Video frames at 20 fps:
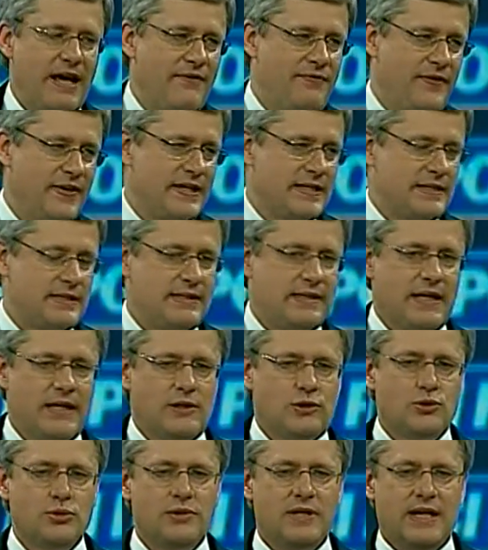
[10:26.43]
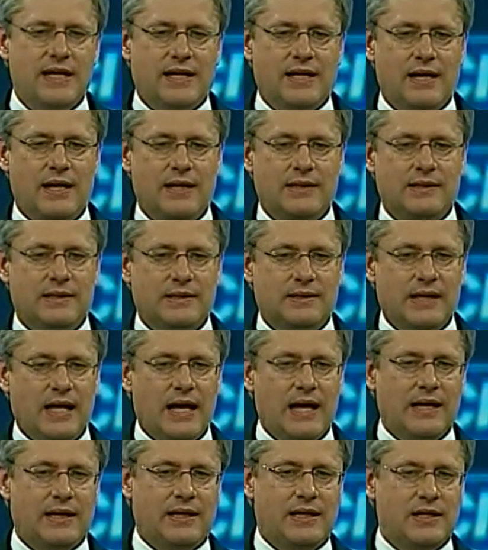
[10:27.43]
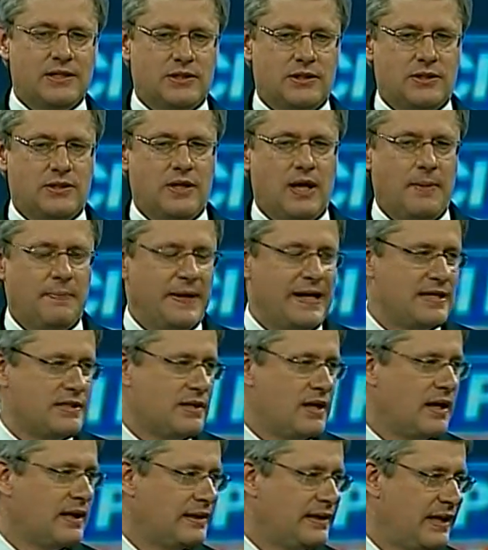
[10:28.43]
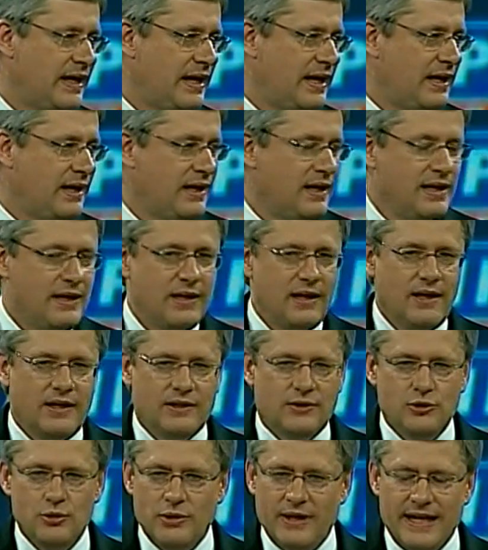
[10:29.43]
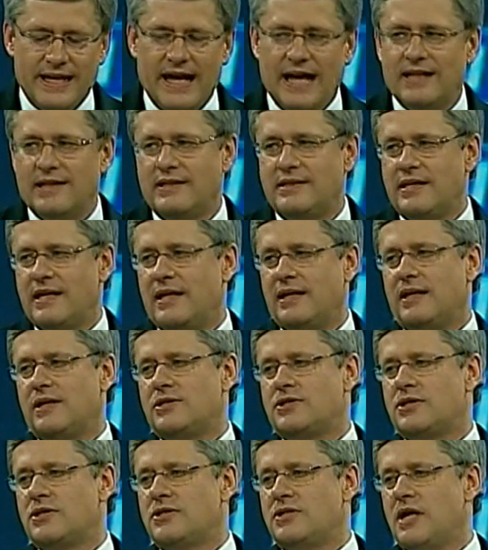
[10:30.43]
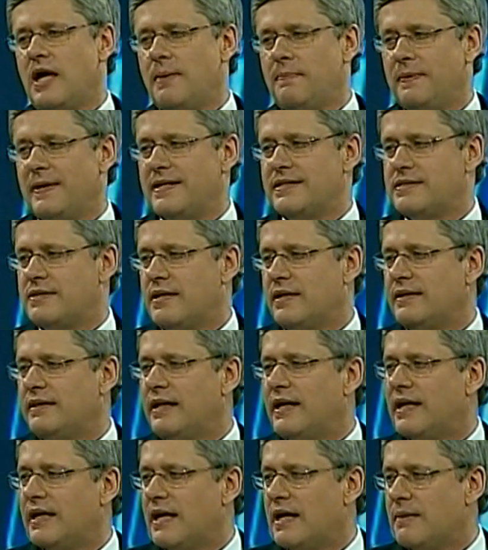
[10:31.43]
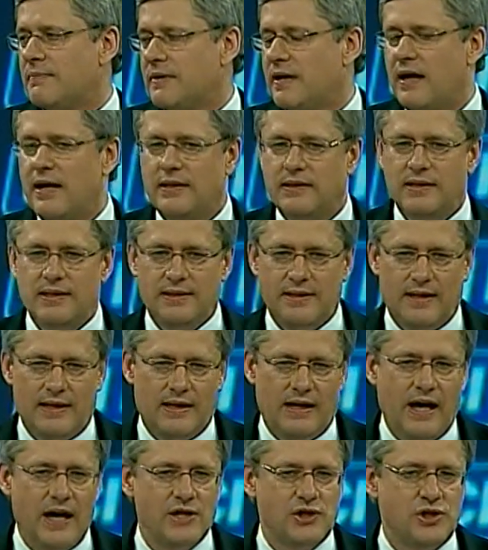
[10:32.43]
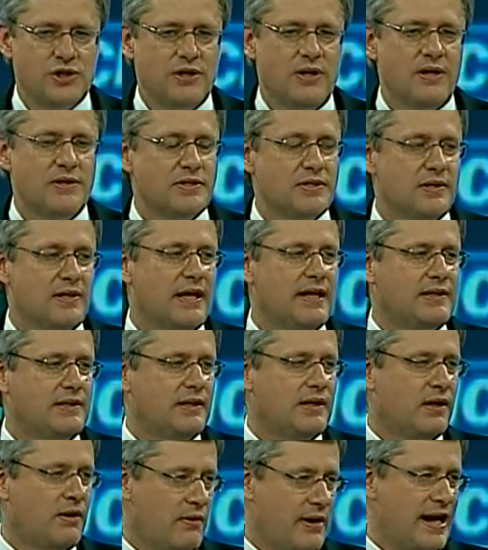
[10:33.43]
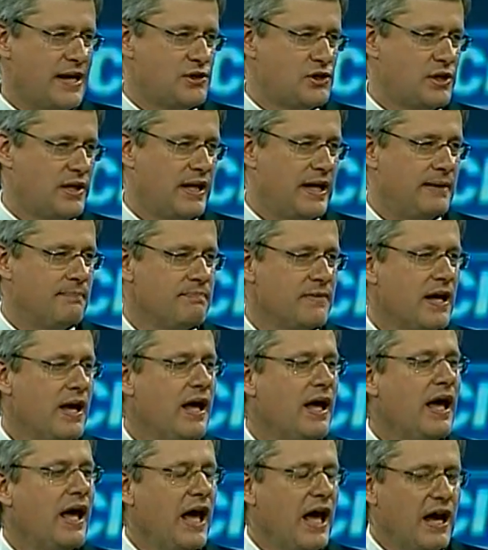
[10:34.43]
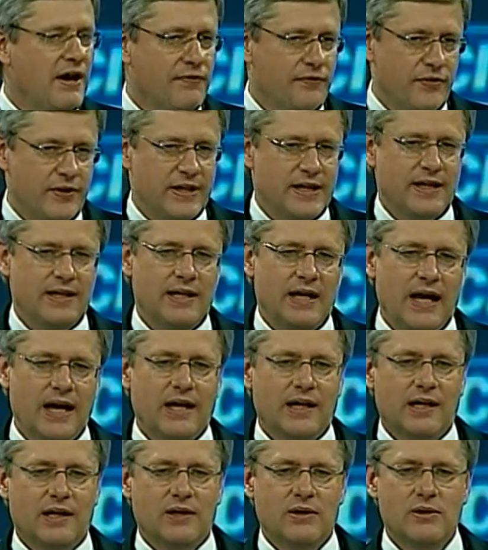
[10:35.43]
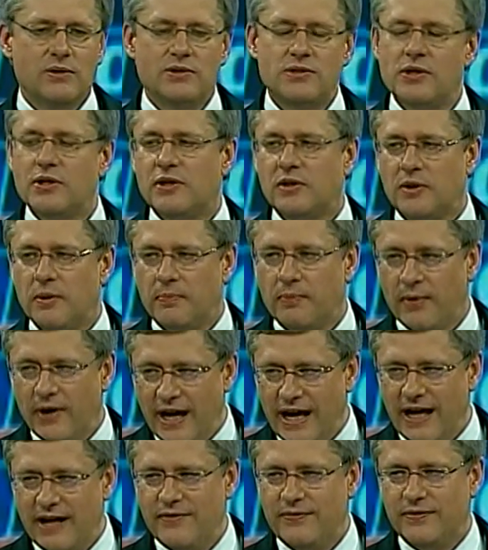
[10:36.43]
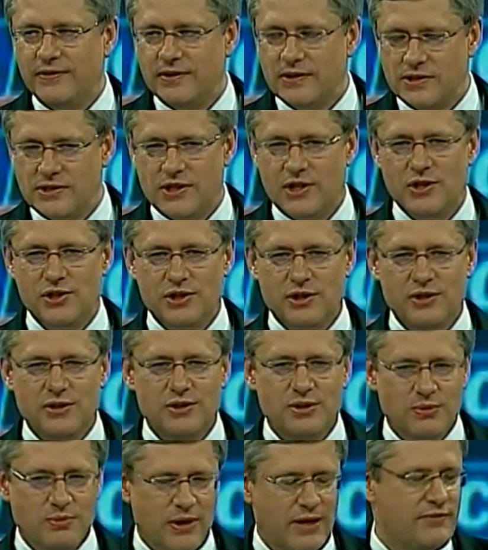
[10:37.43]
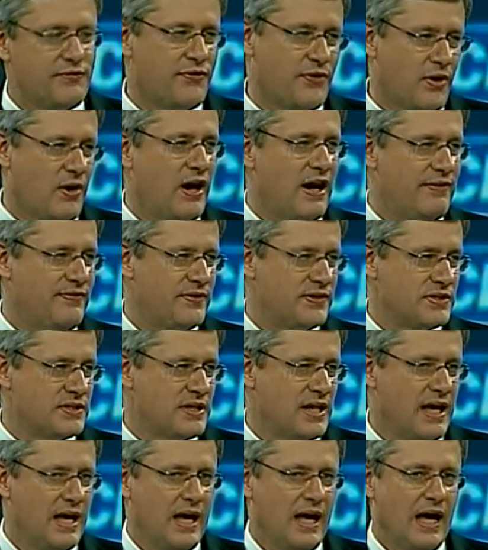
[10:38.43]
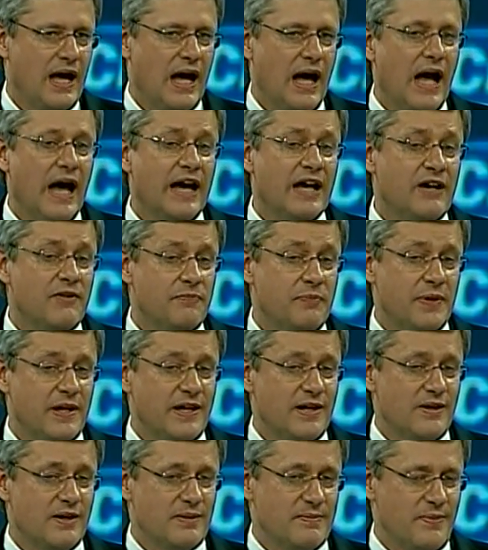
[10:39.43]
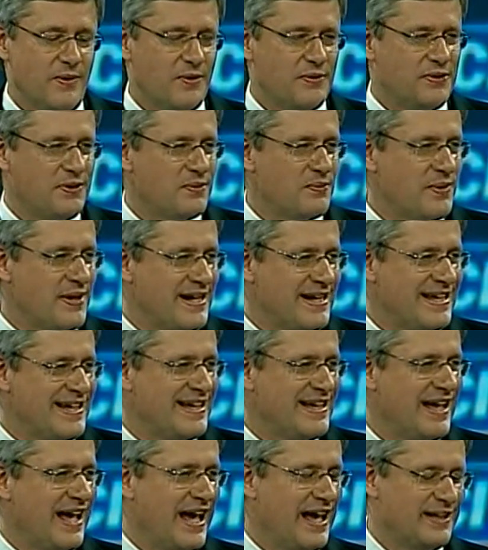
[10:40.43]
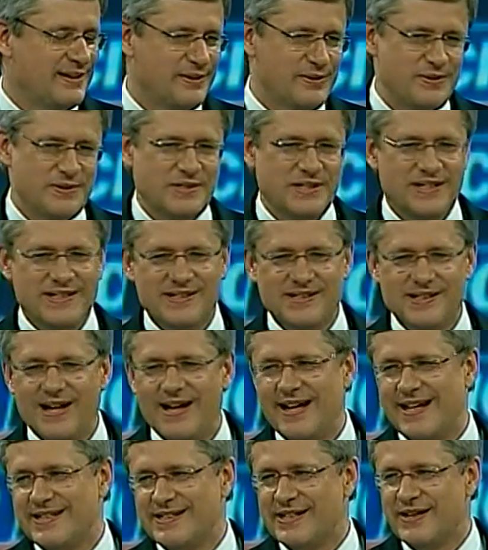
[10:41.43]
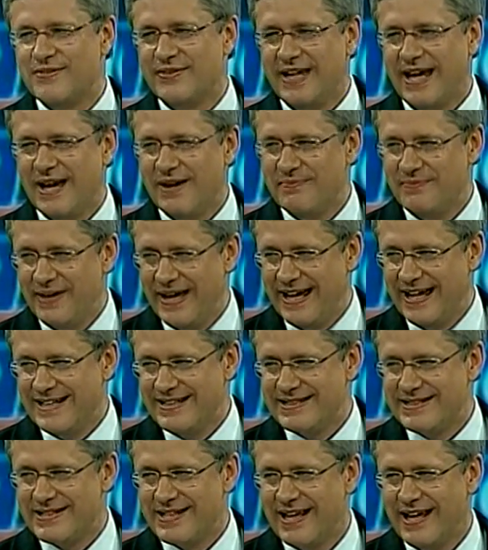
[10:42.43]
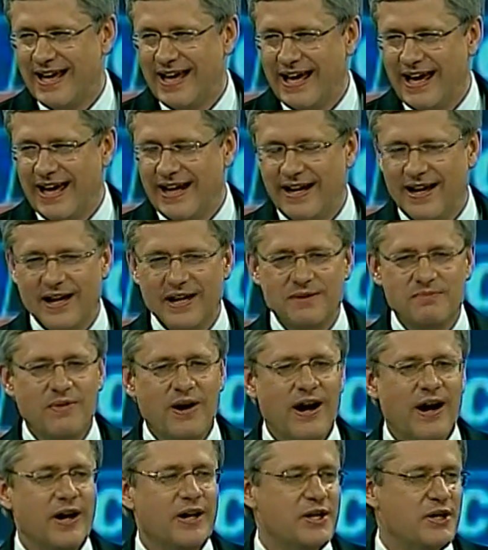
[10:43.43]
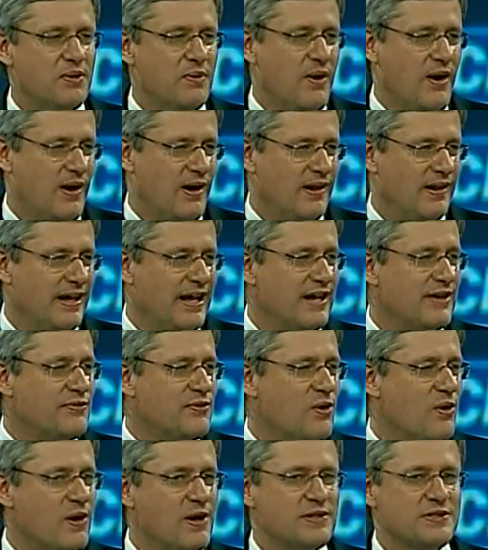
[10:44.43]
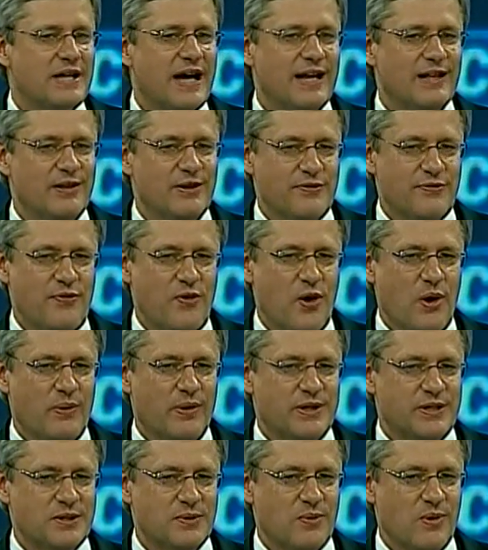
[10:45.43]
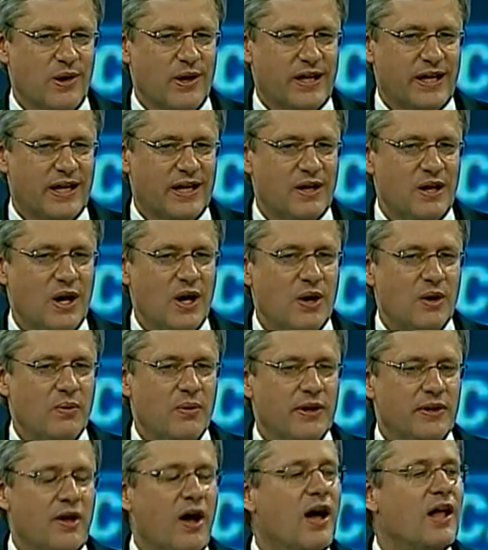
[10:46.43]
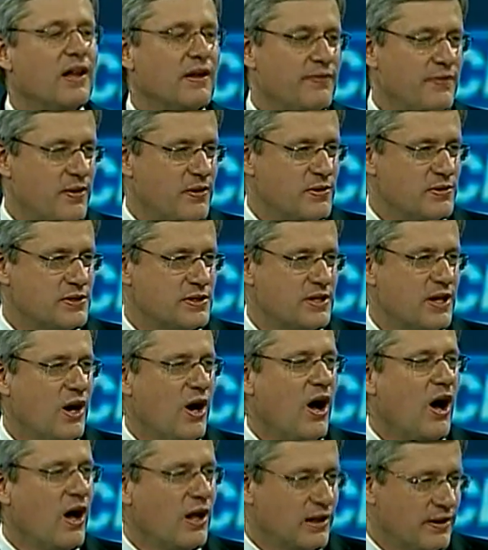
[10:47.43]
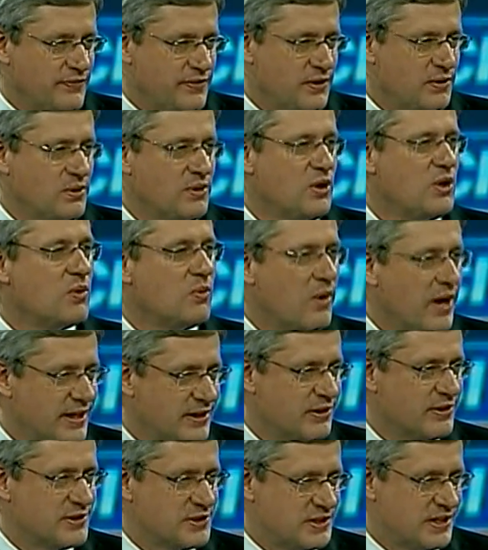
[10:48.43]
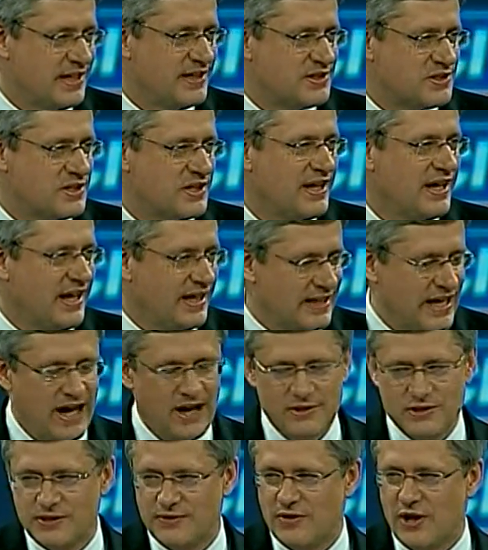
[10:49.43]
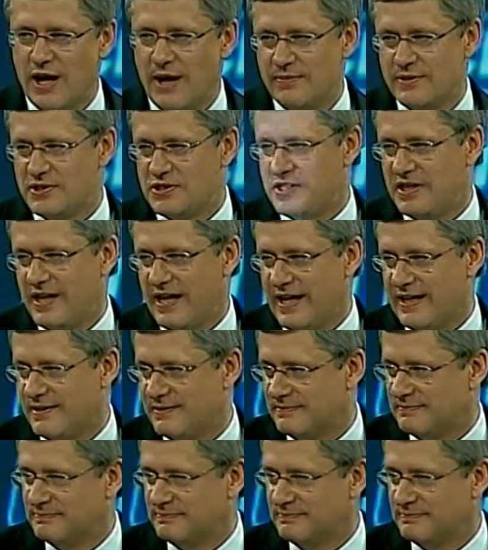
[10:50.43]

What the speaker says: of course, my friends, I'd like to congratulate all the candidates who have come out to have every Canadian who came out as candidate. Every Canadian who took the brave decision to run for office. I have been on both the winning and losing sides of campaigns, and I admire you all. And of course, I look forward to working with all of you who won your seats in the House of Commons tonight.